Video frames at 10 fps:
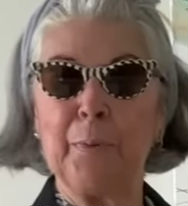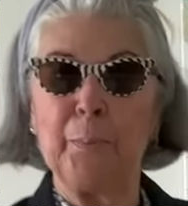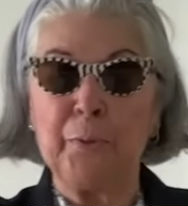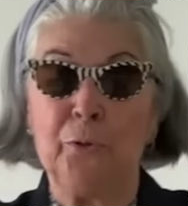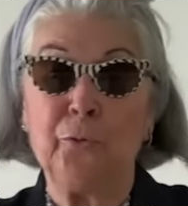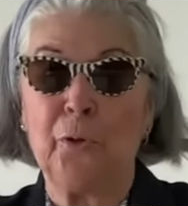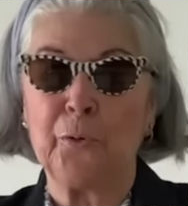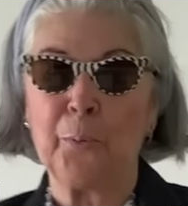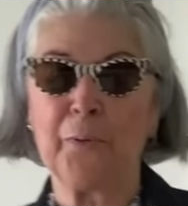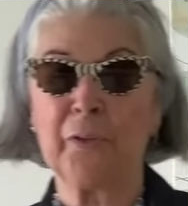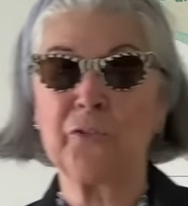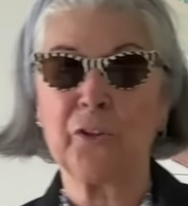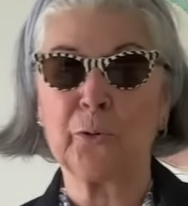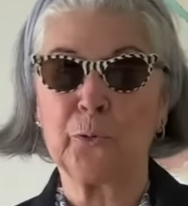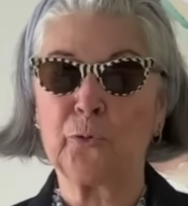me, but you know the one, the
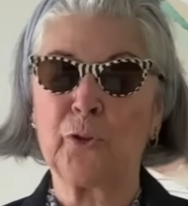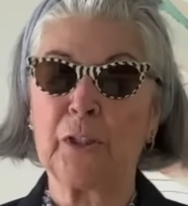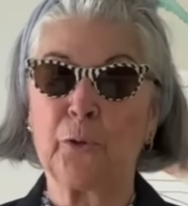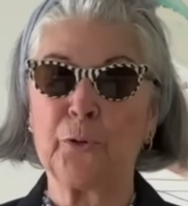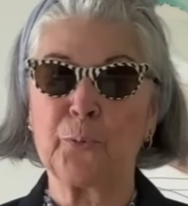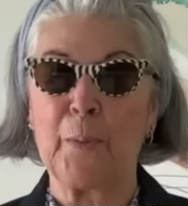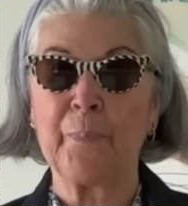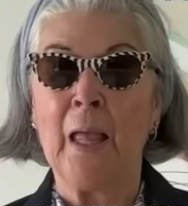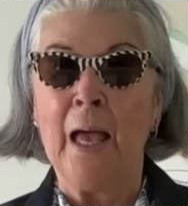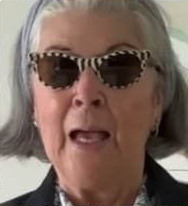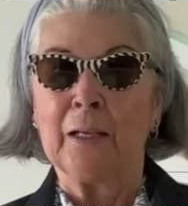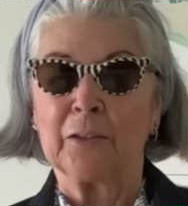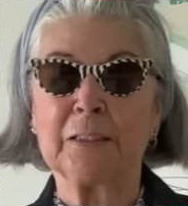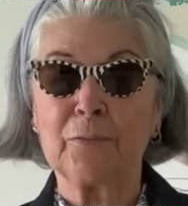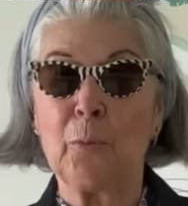tur turquoise one,
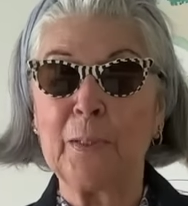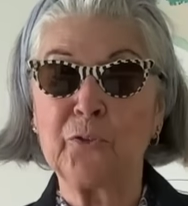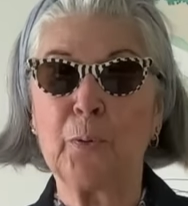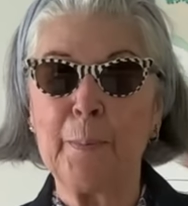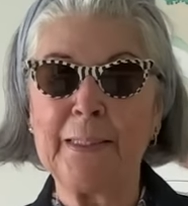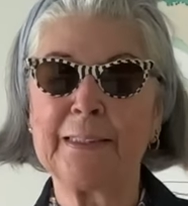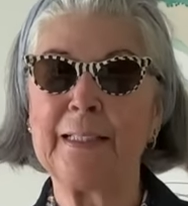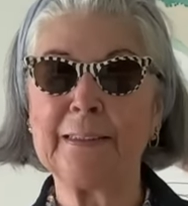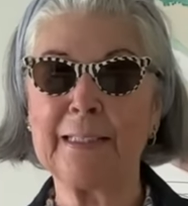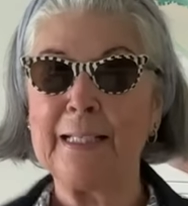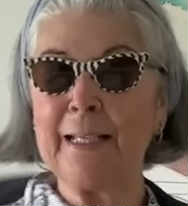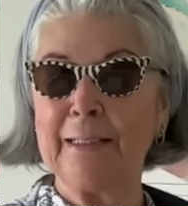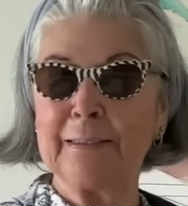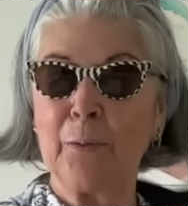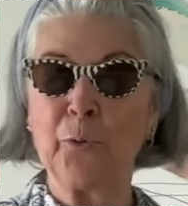because I've got my swimmies in it in
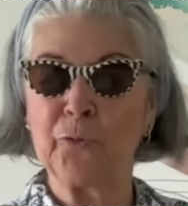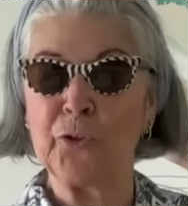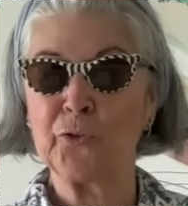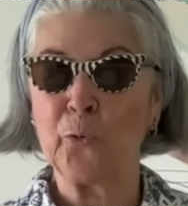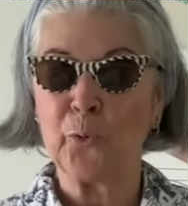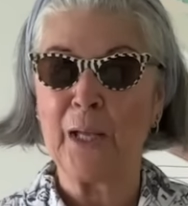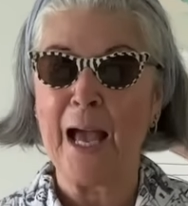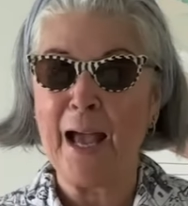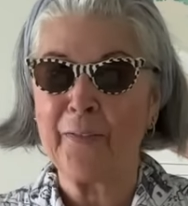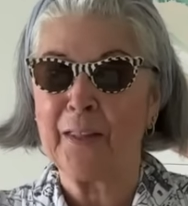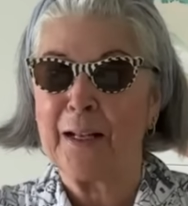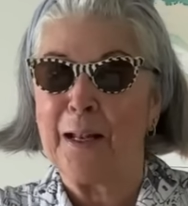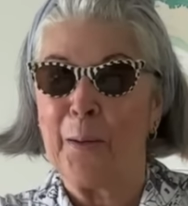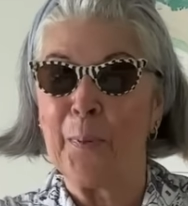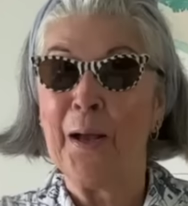case I want a sauna at the
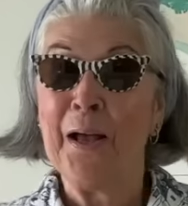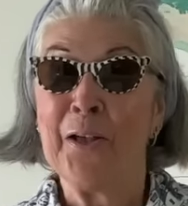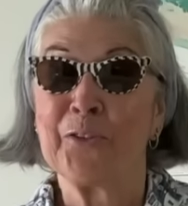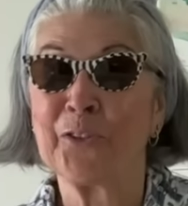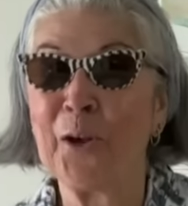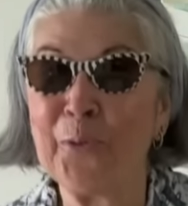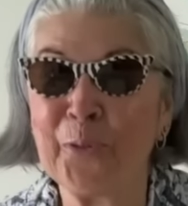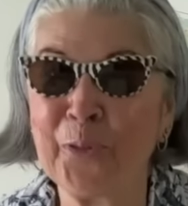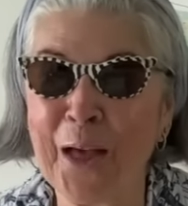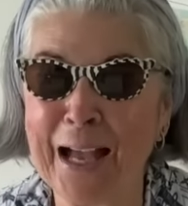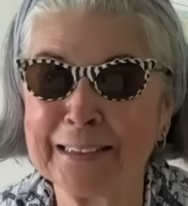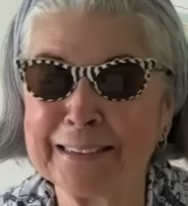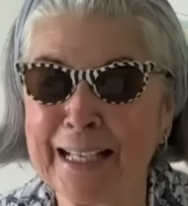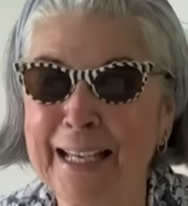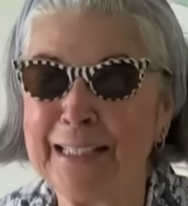club. So
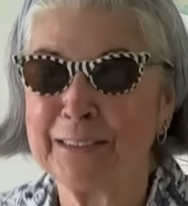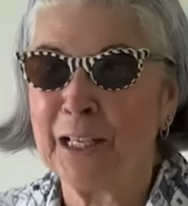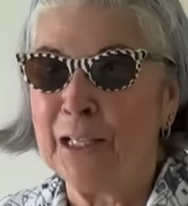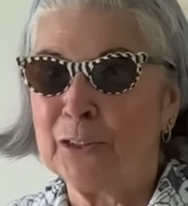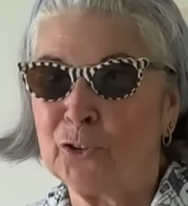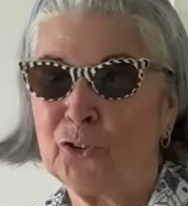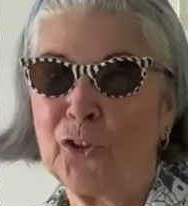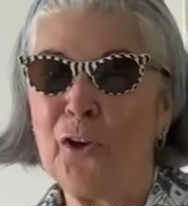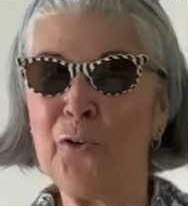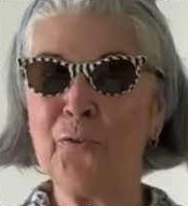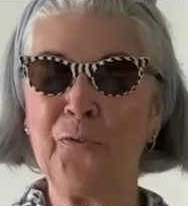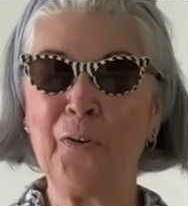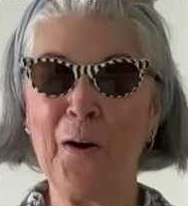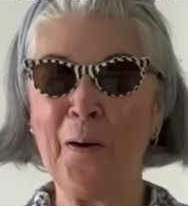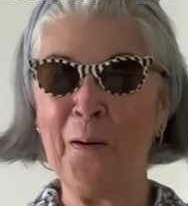that's it so
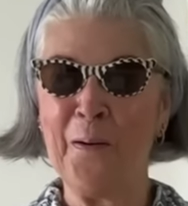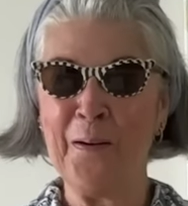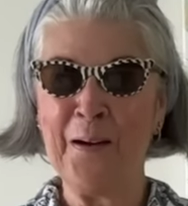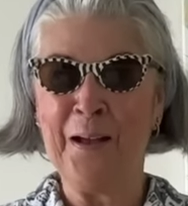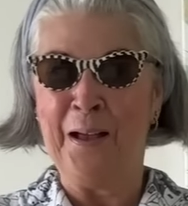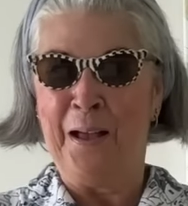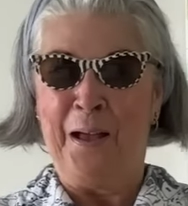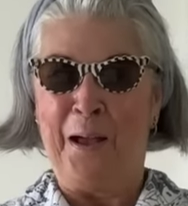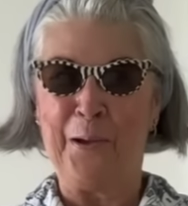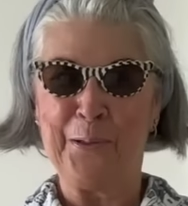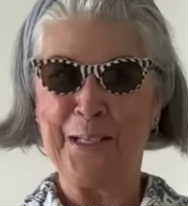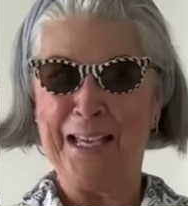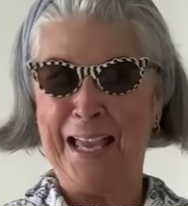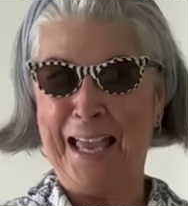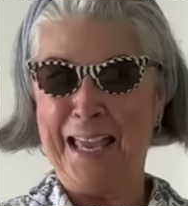far.
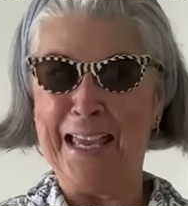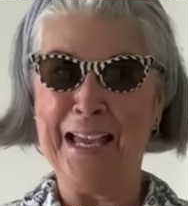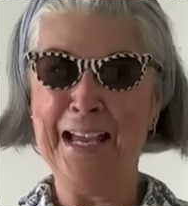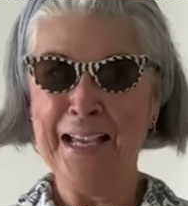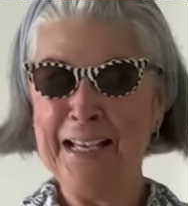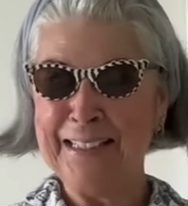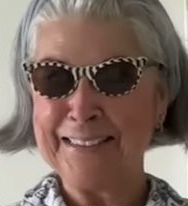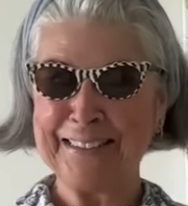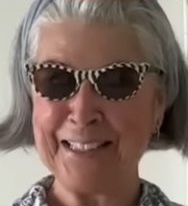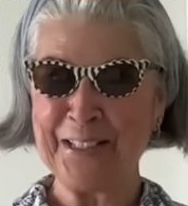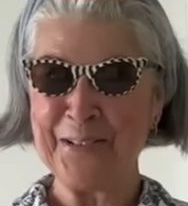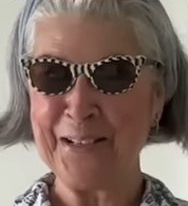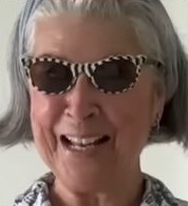Okay, see you